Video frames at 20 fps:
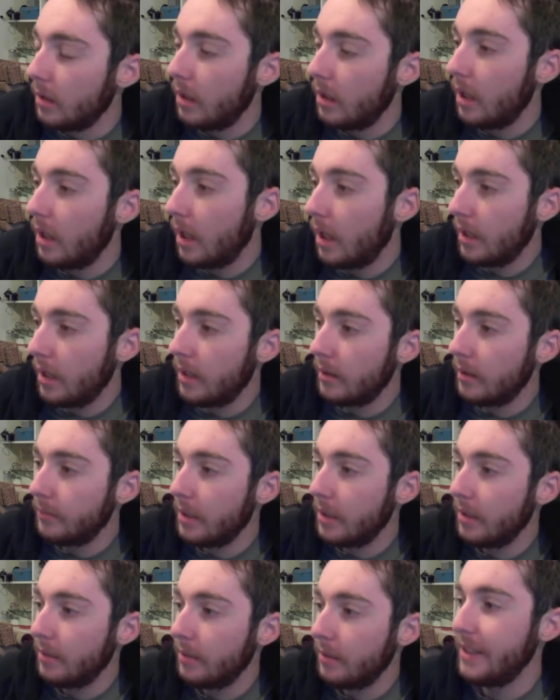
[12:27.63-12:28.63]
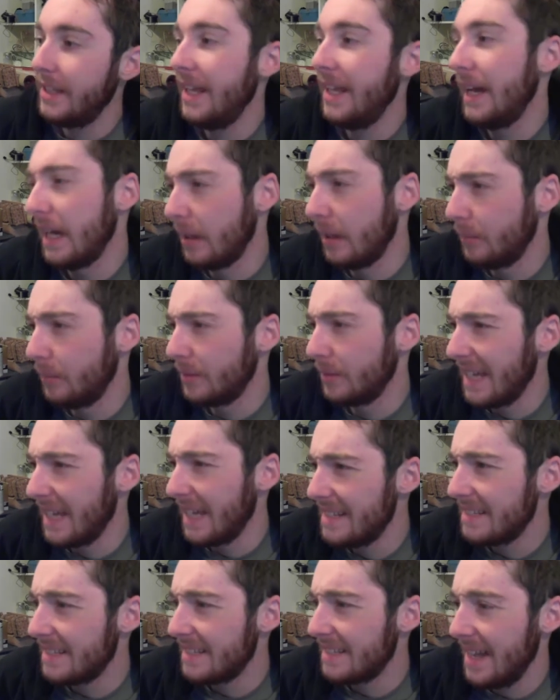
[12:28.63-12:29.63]
But yeah,
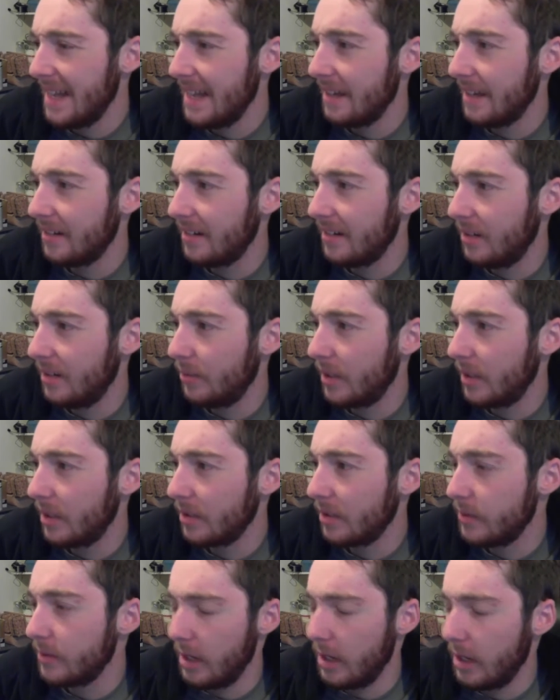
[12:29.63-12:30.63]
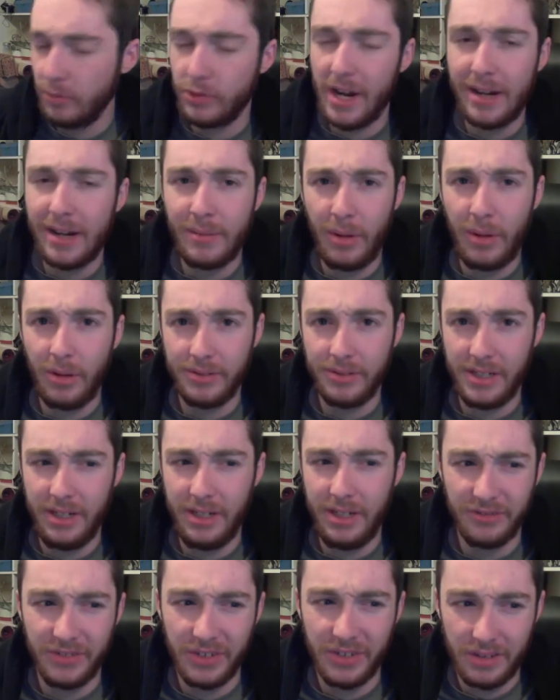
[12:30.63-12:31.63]
besides that, what else oh, Dragon Ball
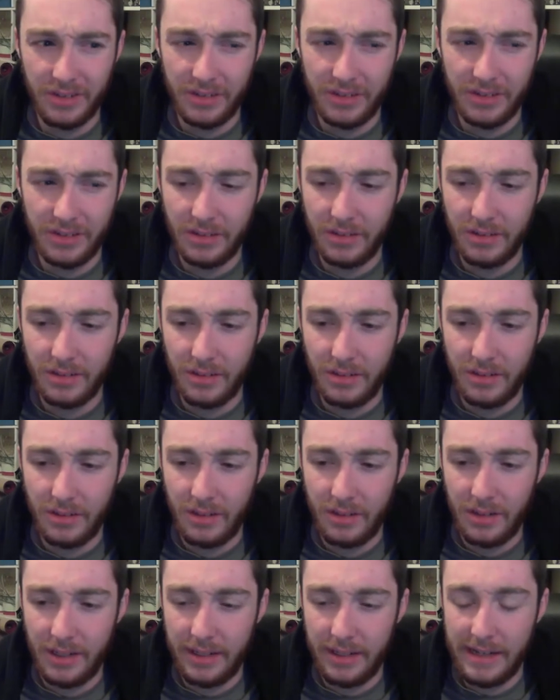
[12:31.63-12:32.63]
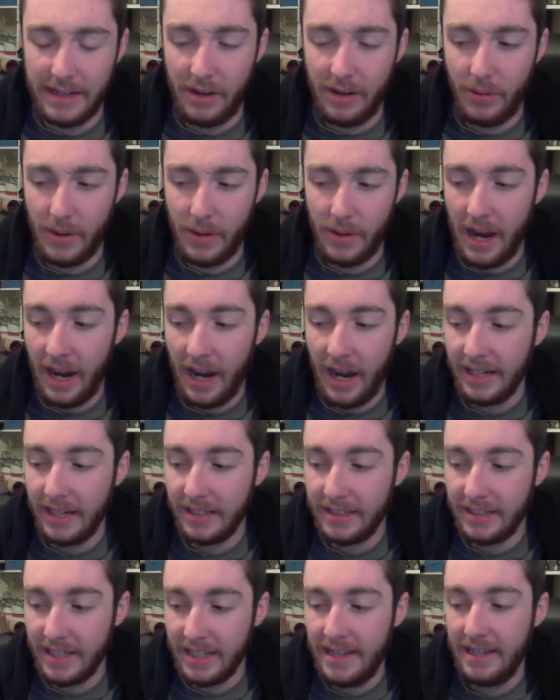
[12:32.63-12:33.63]
Xenoverse. Now,
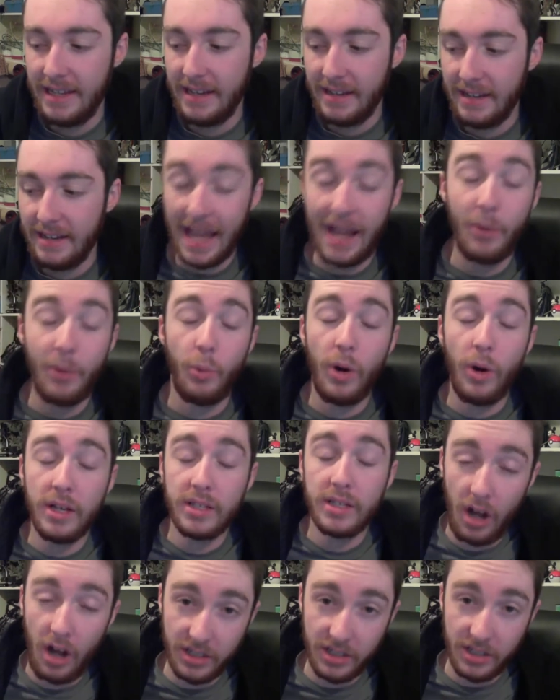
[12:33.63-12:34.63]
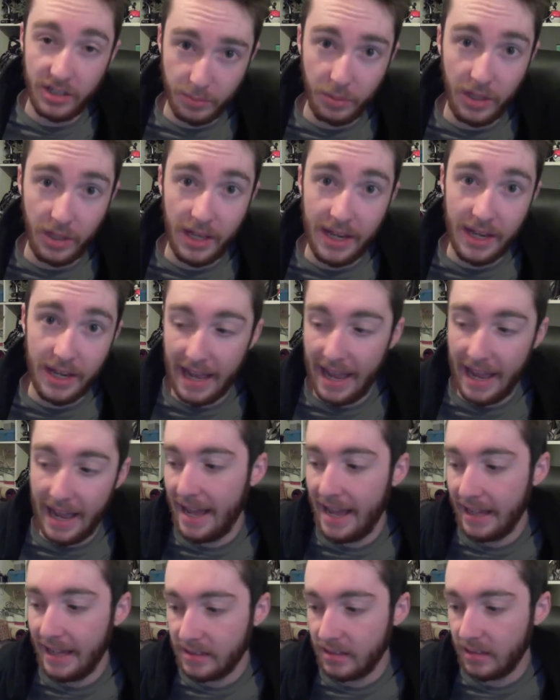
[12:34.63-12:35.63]
that was on display
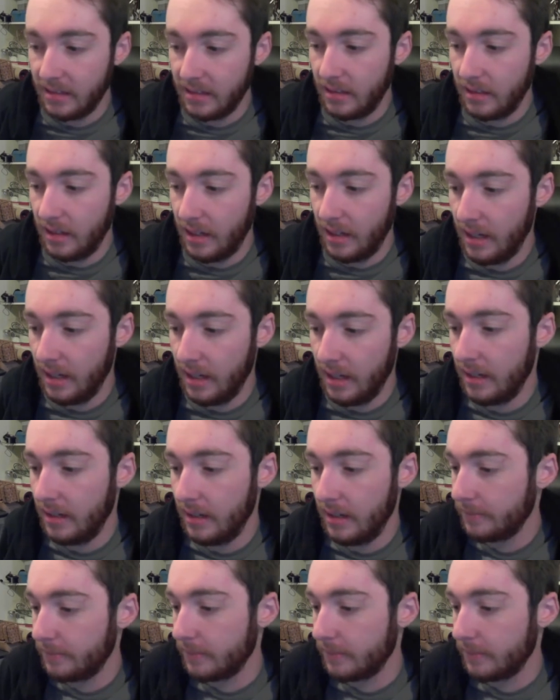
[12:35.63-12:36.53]
at, the